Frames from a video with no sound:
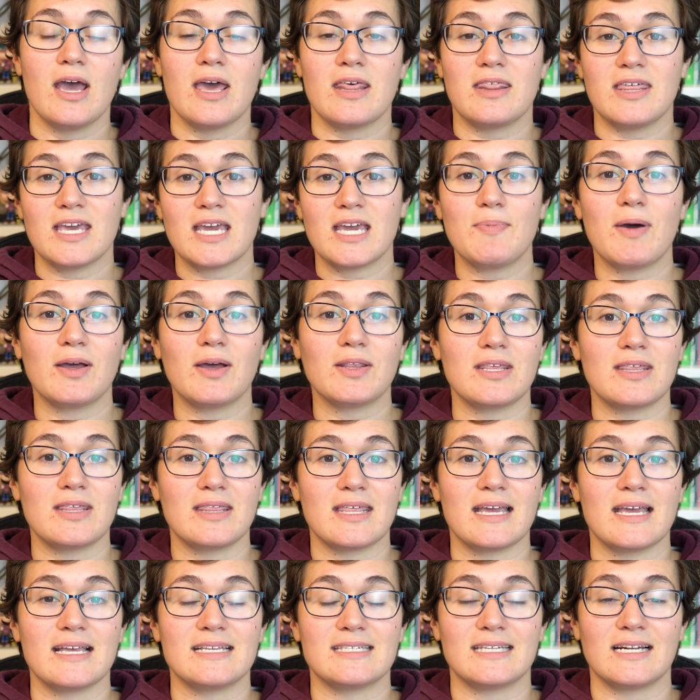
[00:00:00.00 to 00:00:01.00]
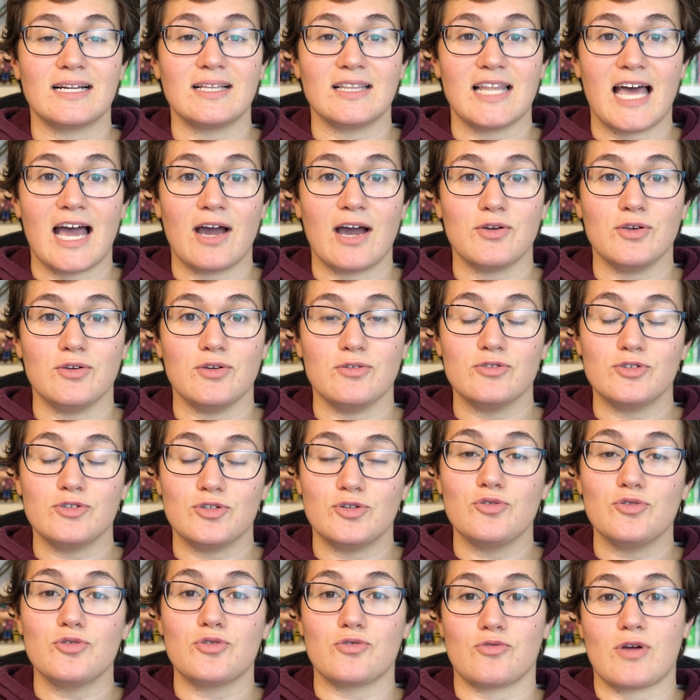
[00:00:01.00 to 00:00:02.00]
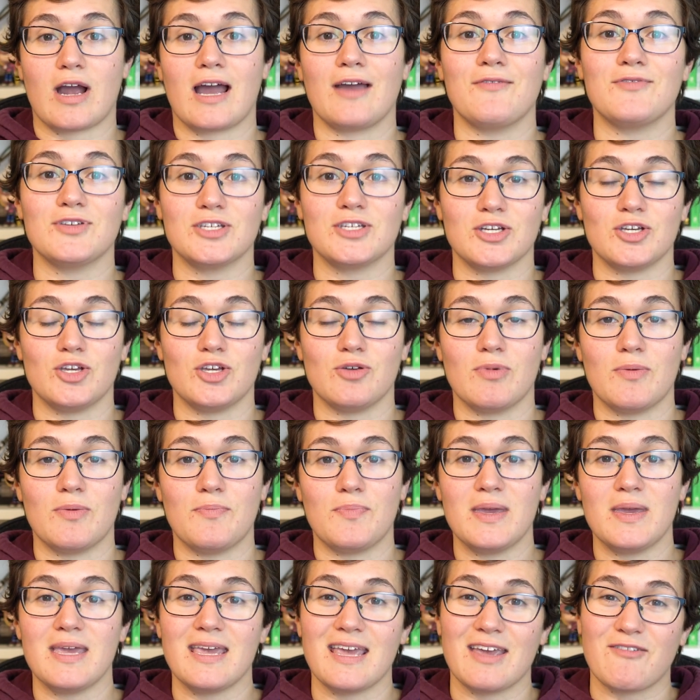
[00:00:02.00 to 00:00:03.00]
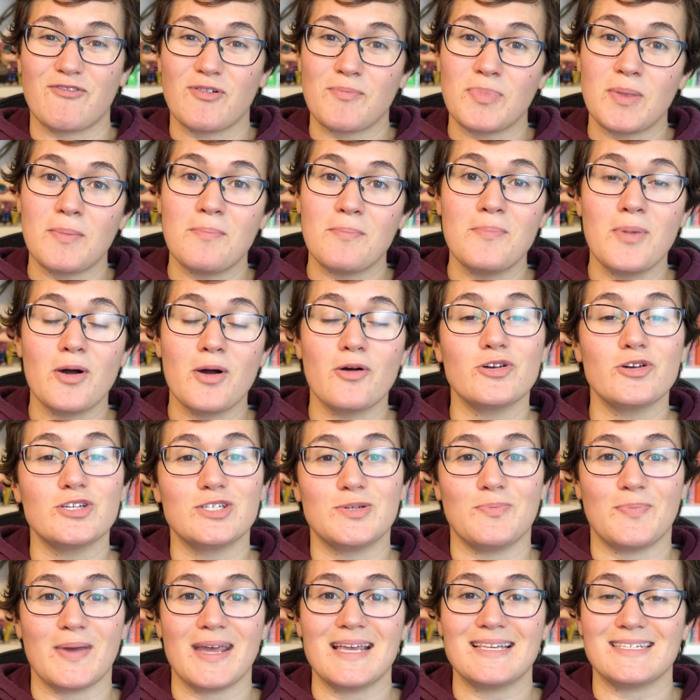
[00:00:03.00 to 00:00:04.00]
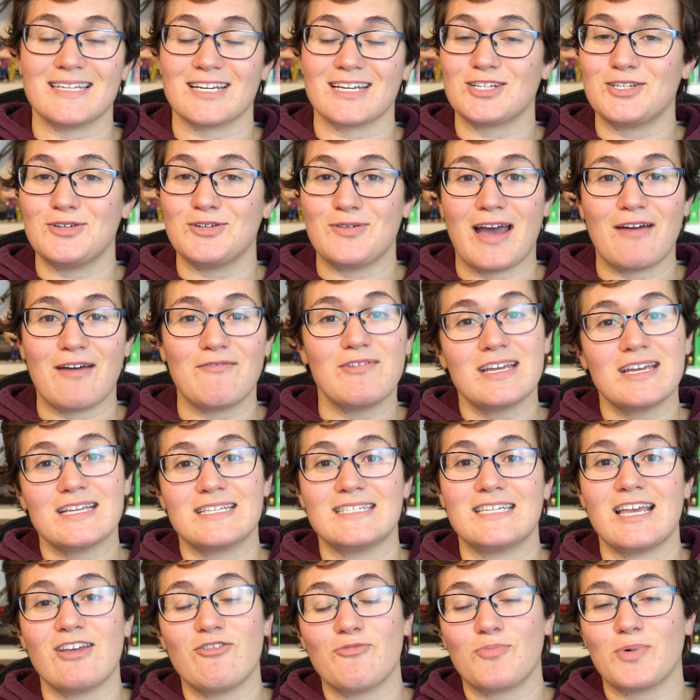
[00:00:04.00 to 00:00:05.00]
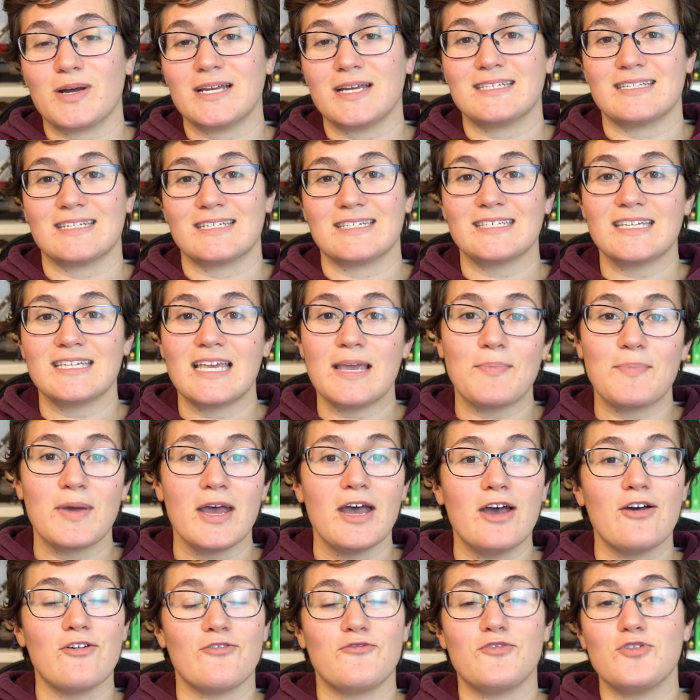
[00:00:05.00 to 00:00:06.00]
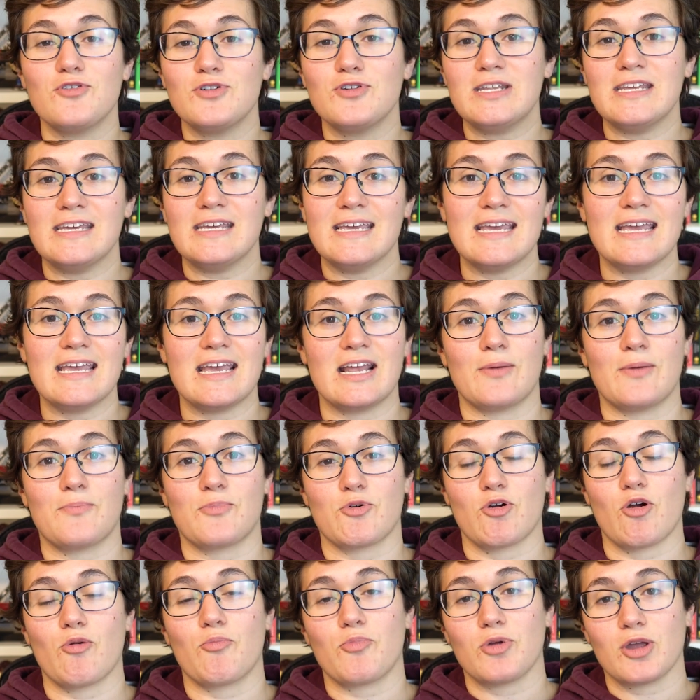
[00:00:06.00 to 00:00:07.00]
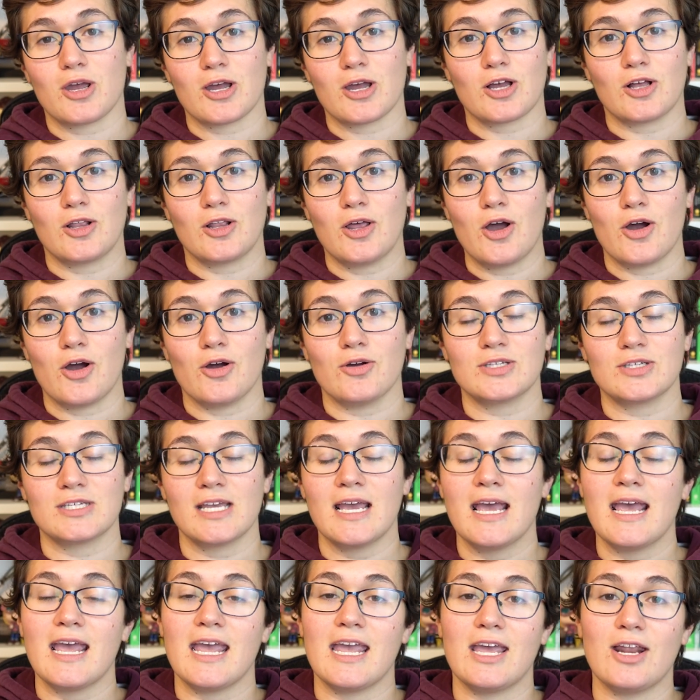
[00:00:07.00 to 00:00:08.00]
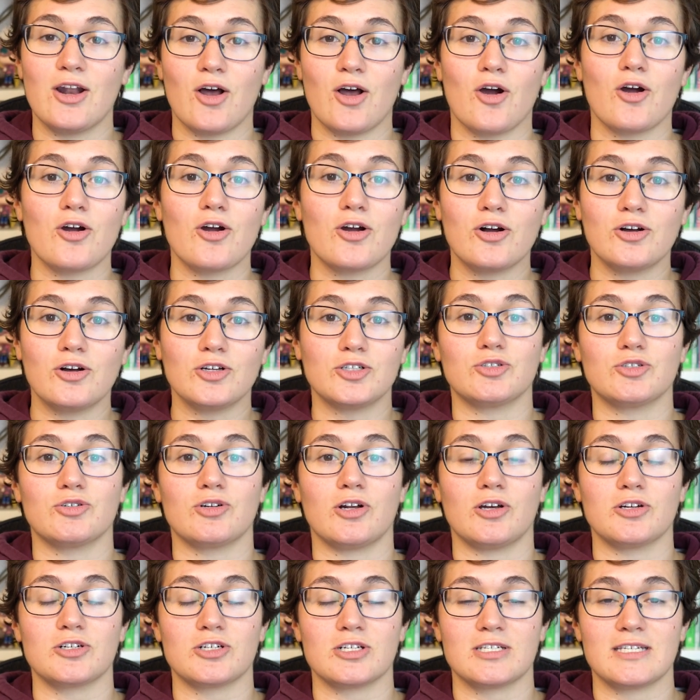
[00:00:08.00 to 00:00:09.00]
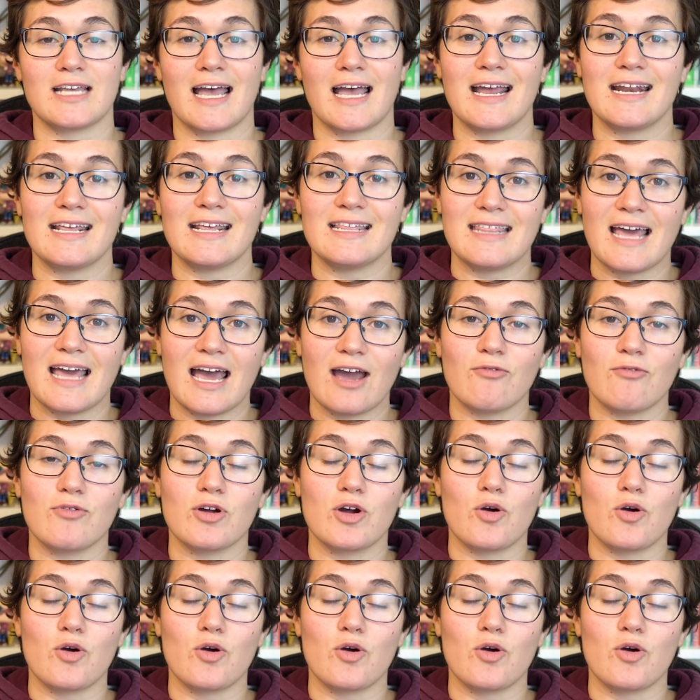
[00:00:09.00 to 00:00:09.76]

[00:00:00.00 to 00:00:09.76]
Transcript: Think about the things that allow you to thrive as a human being, from the most basic to having a safe place to sleep, food to eat, and appropriate clothes. In our culture and our society, that